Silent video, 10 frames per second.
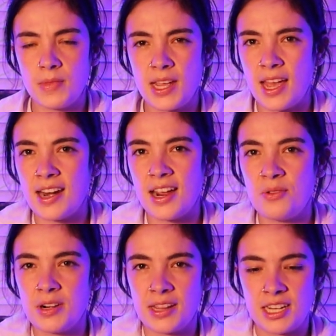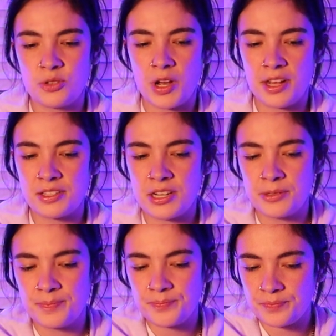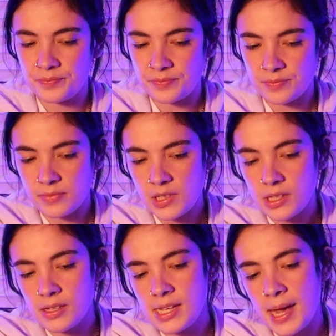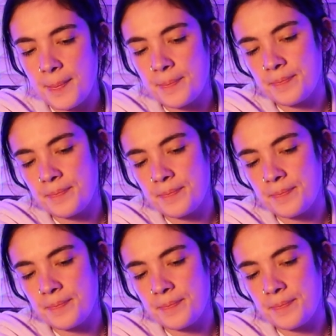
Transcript: Again, I don't want to dwell, so yeah.